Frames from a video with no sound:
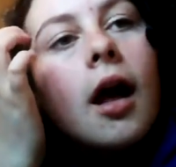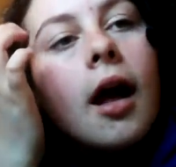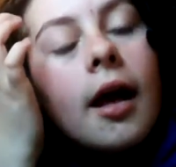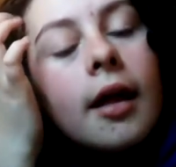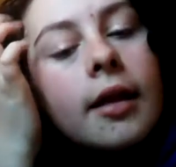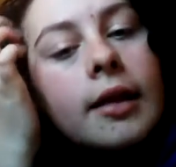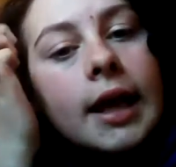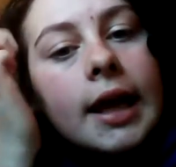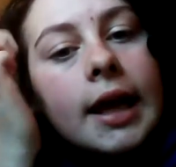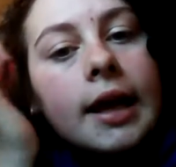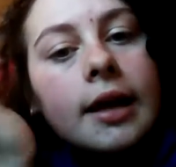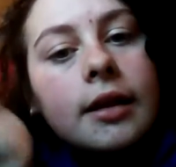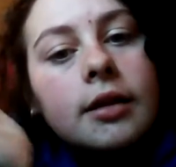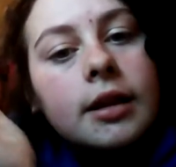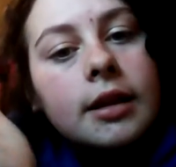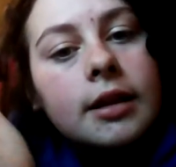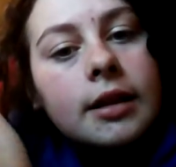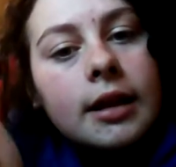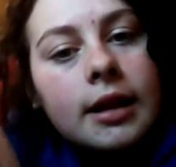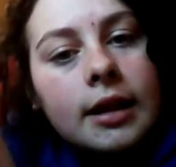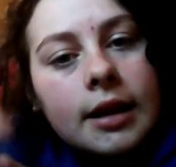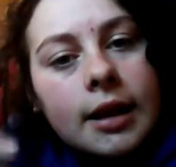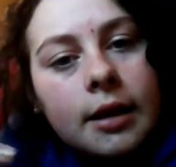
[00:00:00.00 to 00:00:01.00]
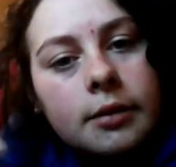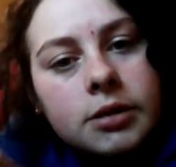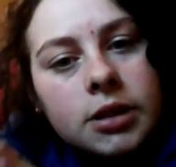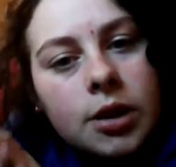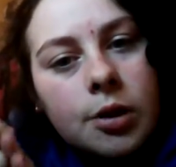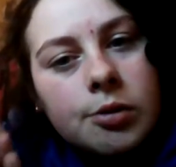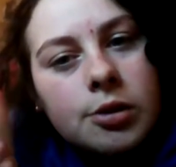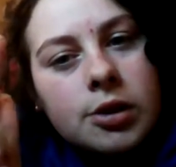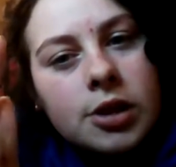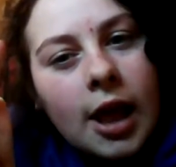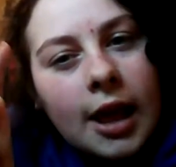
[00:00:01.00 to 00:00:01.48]
and then it comes
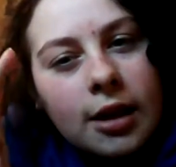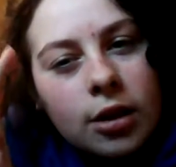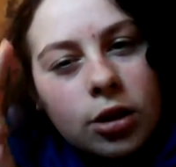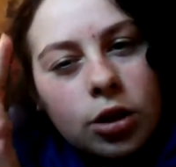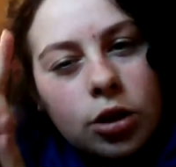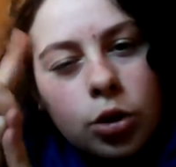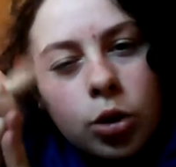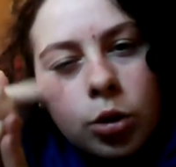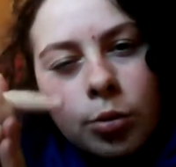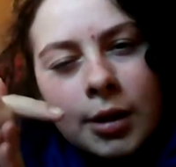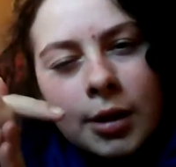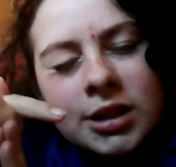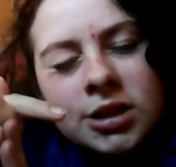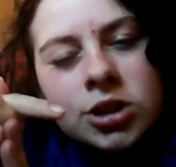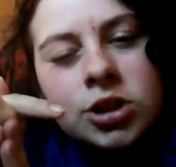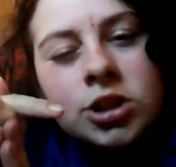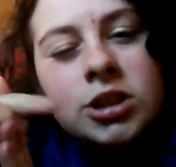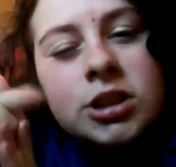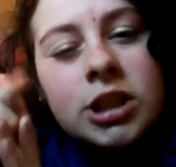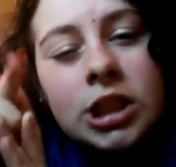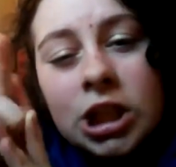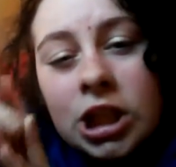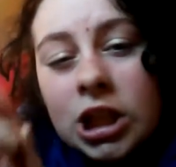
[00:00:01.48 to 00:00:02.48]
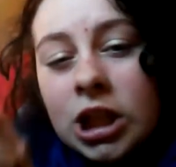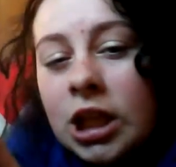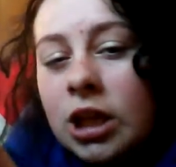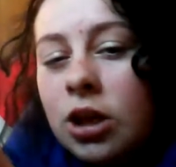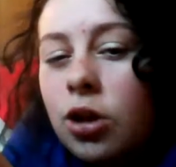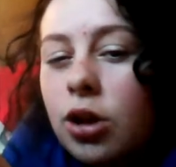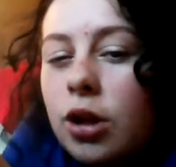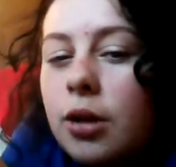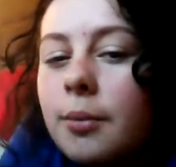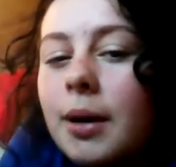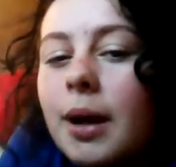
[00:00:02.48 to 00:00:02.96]
up with like the new messages and you
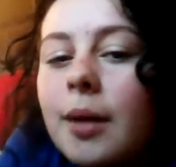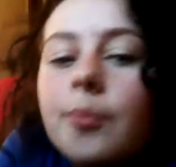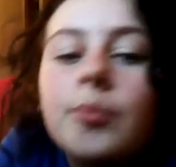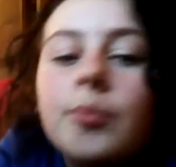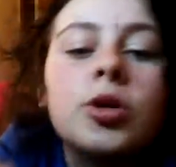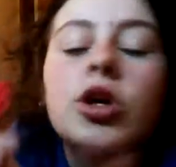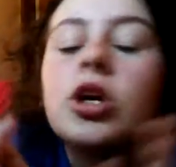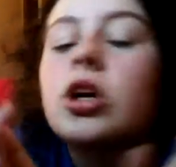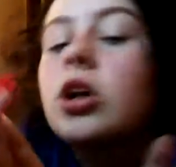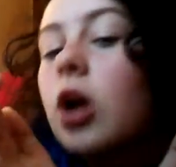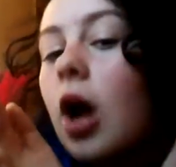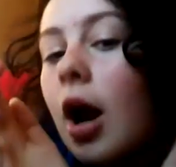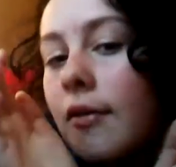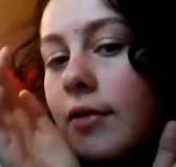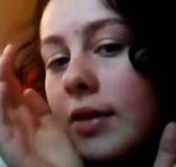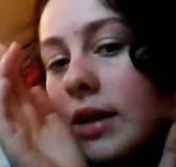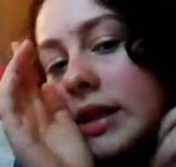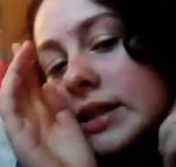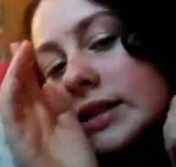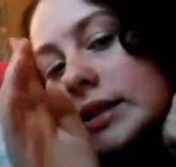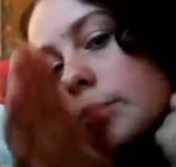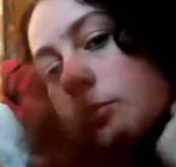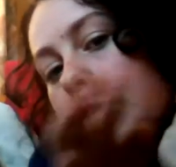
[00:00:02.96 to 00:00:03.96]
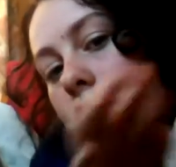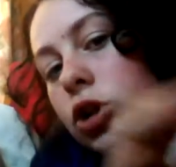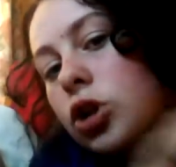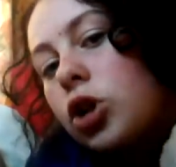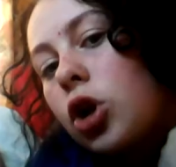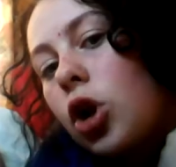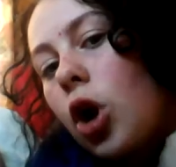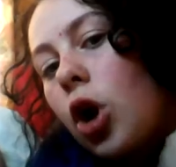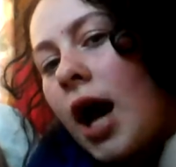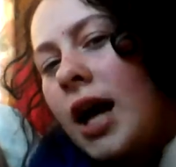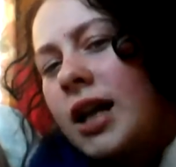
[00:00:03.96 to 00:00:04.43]
click on them and you can either accept or
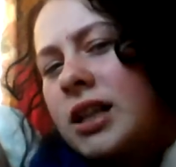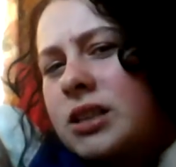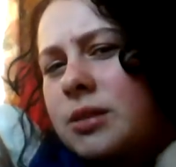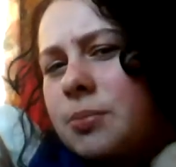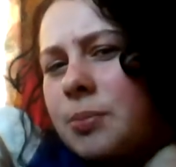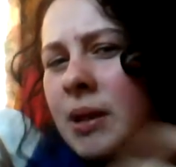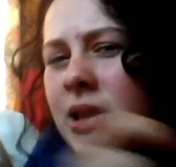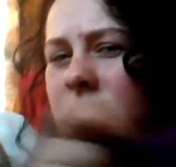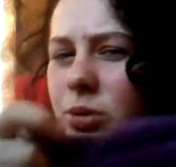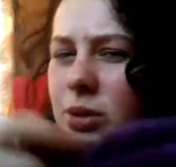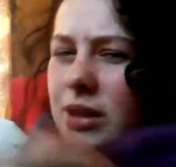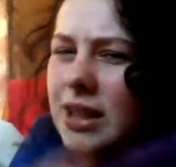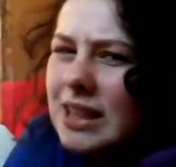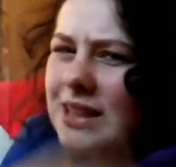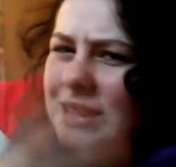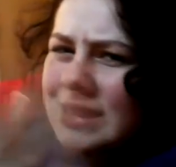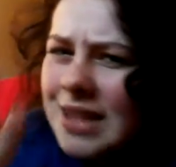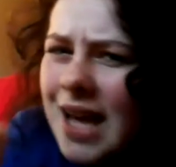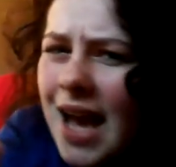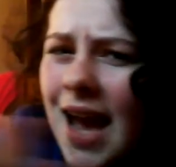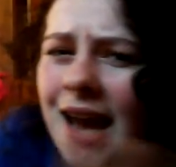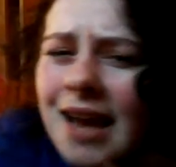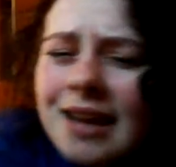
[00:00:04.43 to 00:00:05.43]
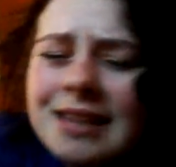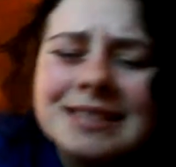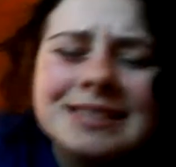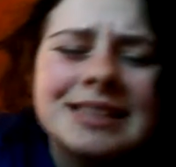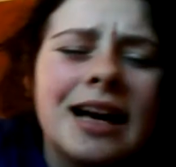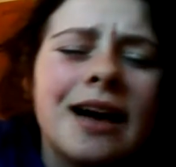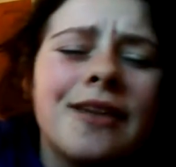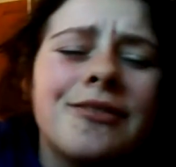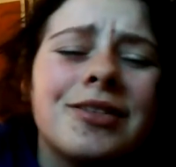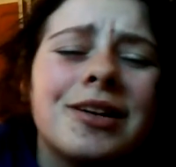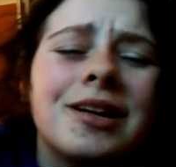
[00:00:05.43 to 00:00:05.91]
deny. It depends what they say and
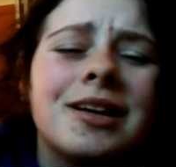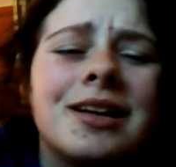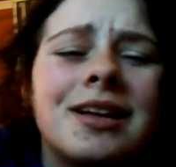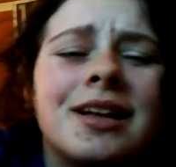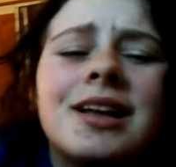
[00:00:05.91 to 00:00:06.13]
stuff.